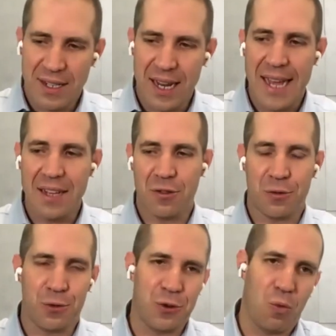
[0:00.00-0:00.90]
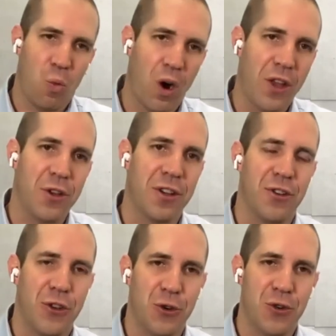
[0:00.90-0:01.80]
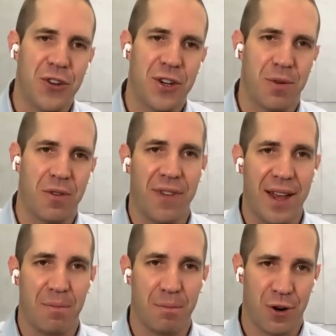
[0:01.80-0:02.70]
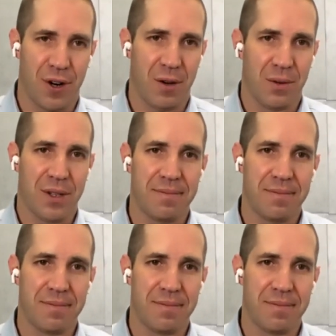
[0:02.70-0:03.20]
Take us through what you can do to prevent burnout.